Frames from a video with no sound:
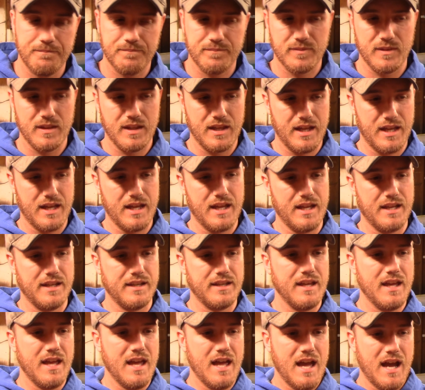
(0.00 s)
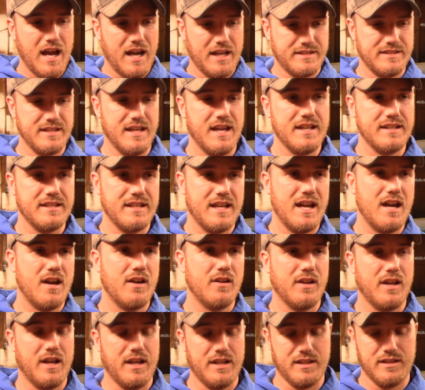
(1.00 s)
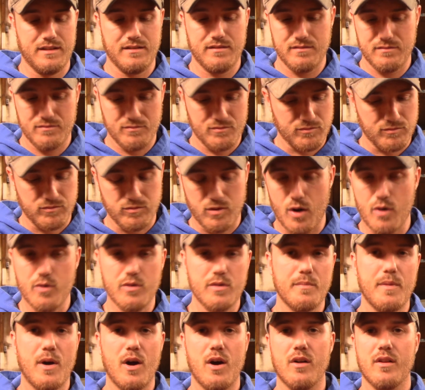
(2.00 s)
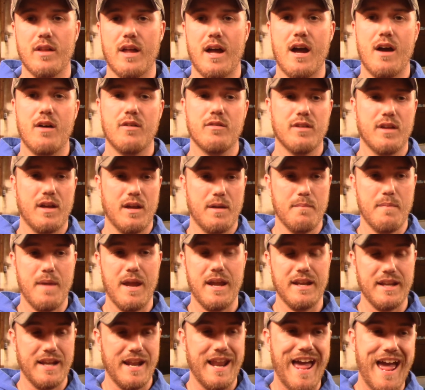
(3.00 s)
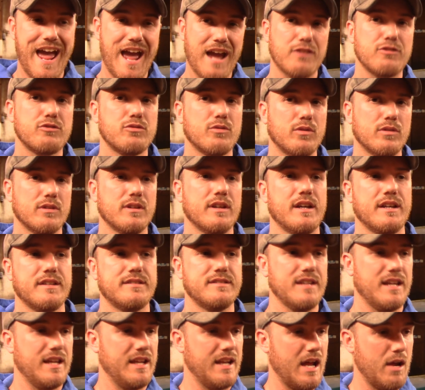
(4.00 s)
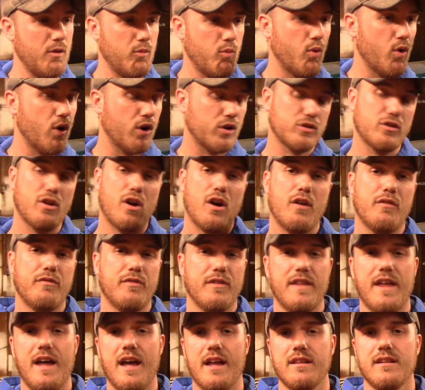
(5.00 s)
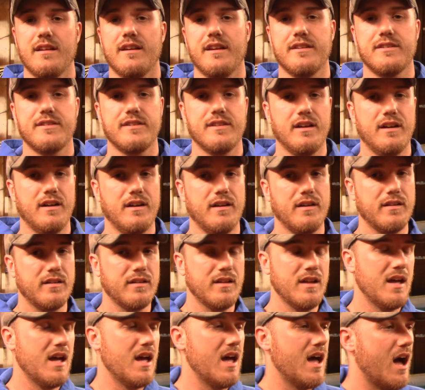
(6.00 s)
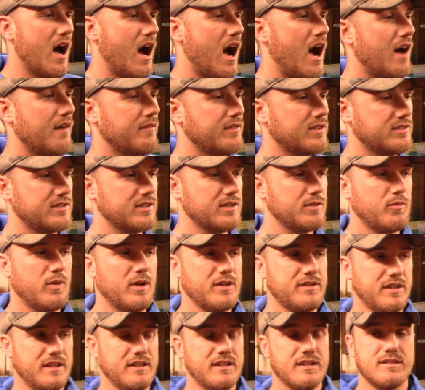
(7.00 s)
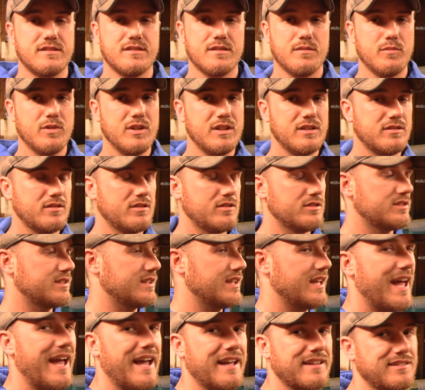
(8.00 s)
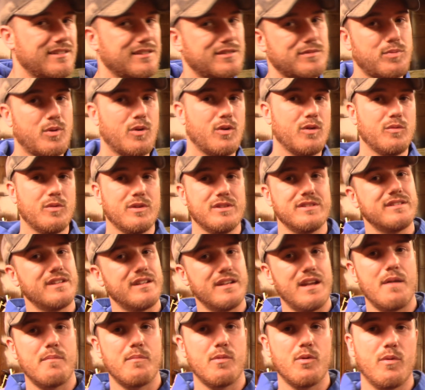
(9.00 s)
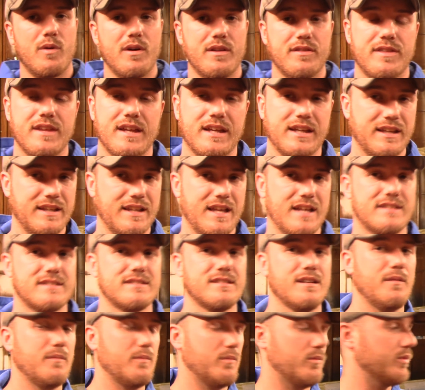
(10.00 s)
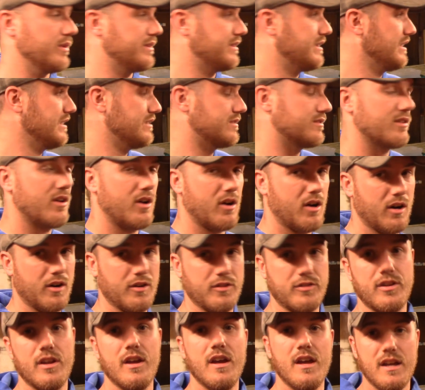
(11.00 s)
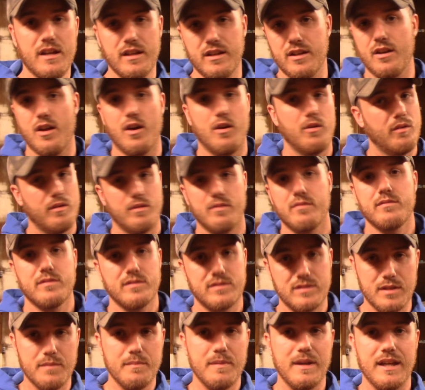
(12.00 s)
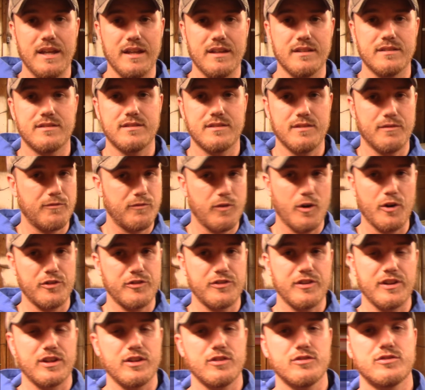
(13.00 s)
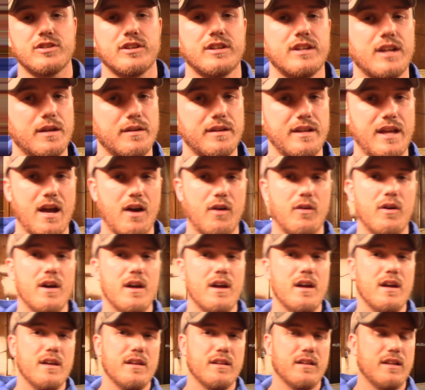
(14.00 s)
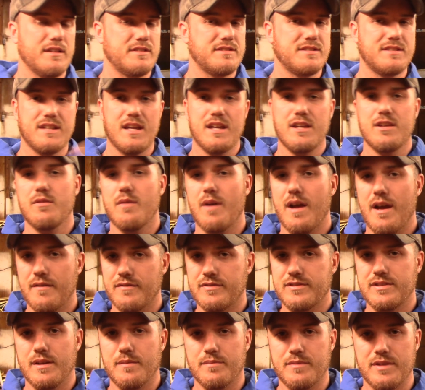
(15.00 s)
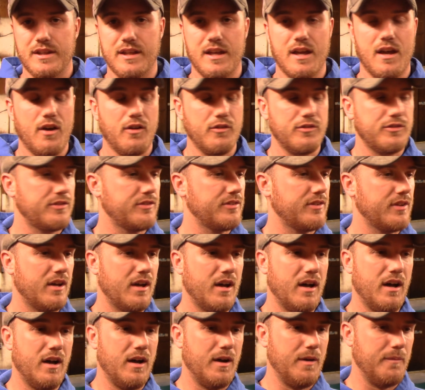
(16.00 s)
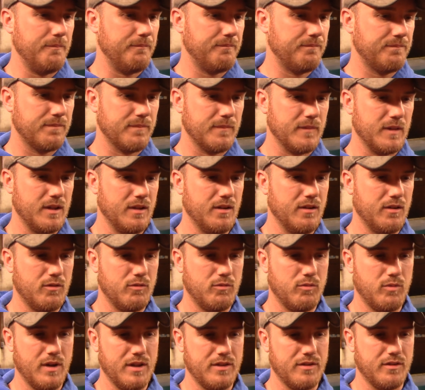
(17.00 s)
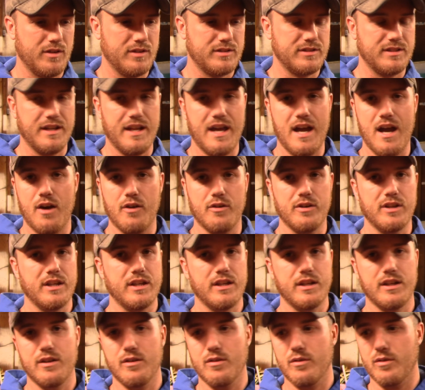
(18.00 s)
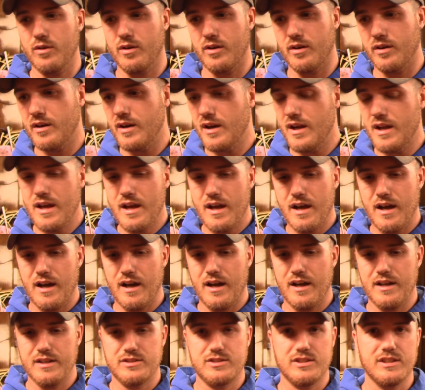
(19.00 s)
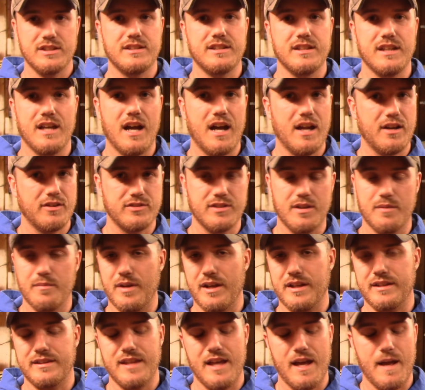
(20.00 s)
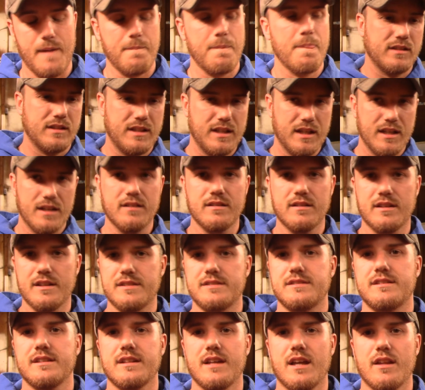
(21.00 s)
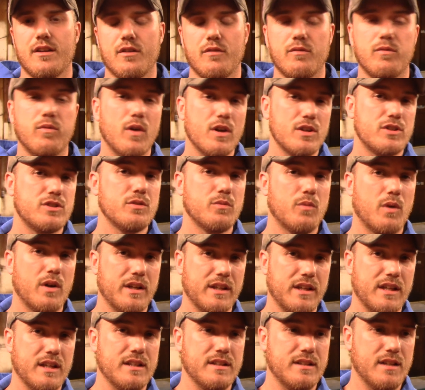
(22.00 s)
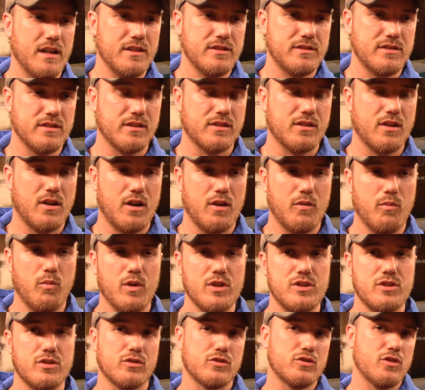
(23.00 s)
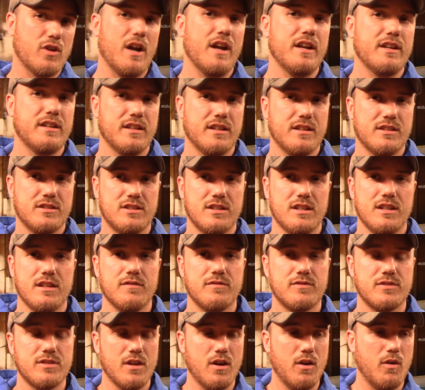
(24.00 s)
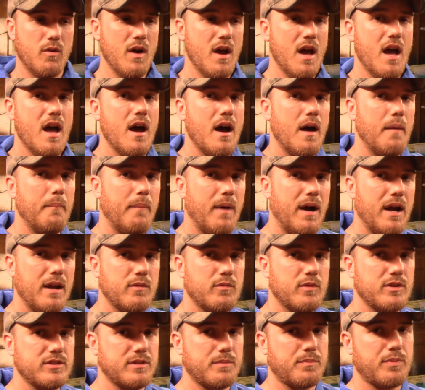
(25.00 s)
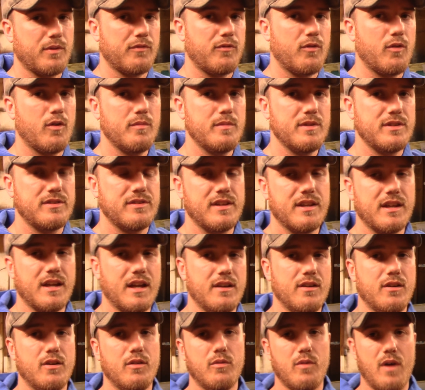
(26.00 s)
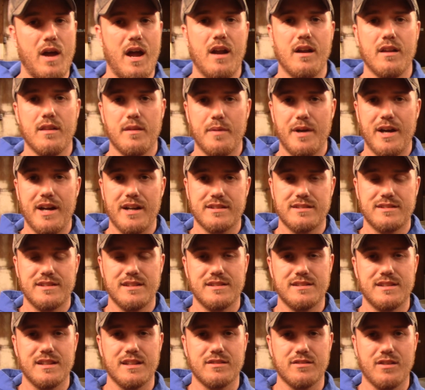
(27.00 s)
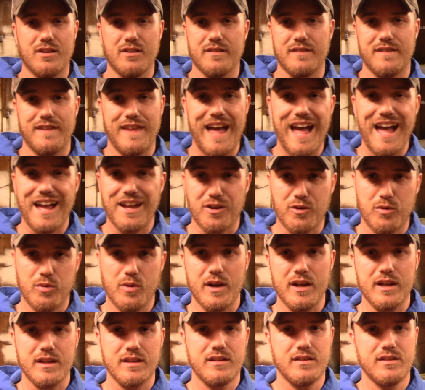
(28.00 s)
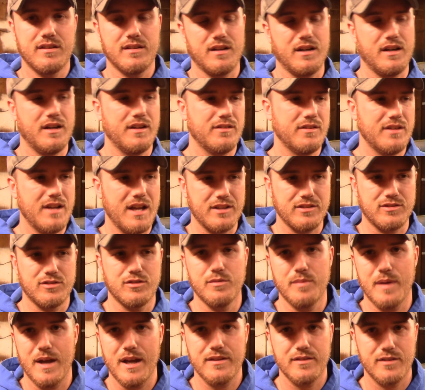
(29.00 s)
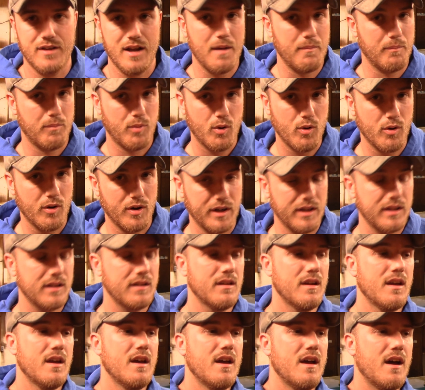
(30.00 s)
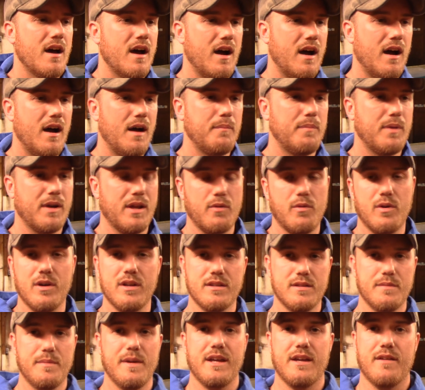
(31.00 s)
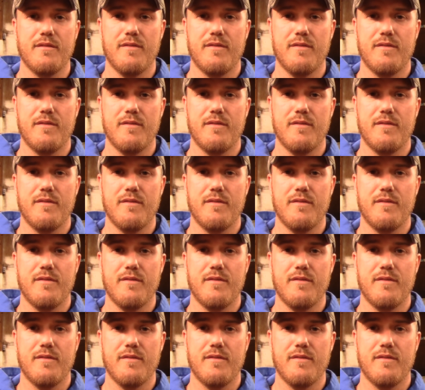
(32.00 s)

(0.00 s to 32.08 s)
and I sat down, I wrote them all out, I made an actual list, and I worked off of that list. Obviously, once I did some research, the access port was the #1 thing, and that's something with these cars, you know, to me is the first thing you should get. Now, let's say you have something else, you know, whether it's an Audi or GTI or something like that. Get a list together of what you want to get done to the car, what you're trying to achieve. So mine was a performance thing. I know out of the box these things aren't that quick. They're not too bad, they're not boring, but I wanted to make it